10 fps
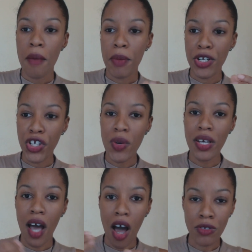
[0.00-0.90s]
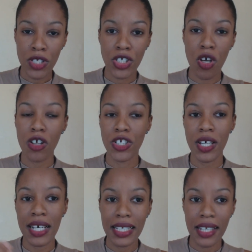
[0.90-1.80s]
but knowing how to talk
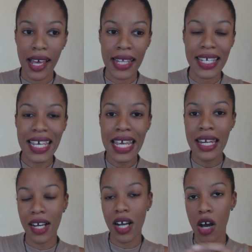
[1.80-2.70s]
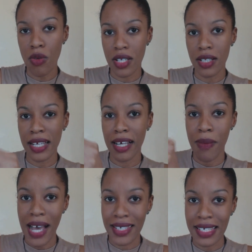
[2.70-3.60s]
to a client in a counseling
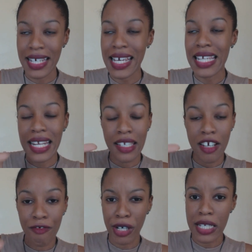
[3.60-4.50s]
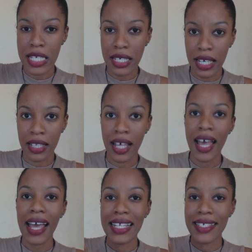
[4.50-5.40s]
capacity is a different skill
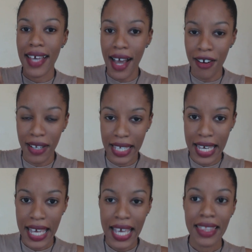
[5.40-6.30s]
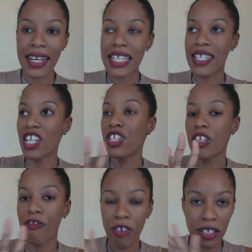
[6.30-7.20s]
entirely. That is a
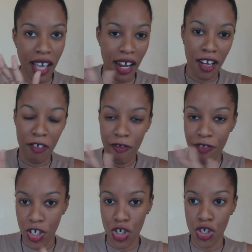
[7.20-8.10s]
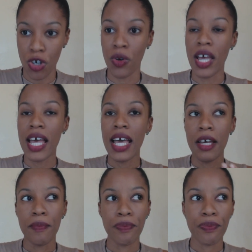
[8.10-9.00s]
different kettle of fish. So
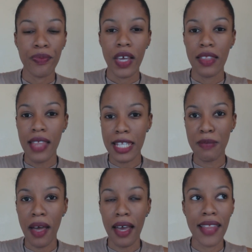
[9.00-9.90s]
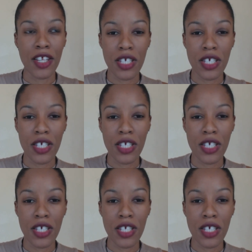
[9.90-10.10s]
that's my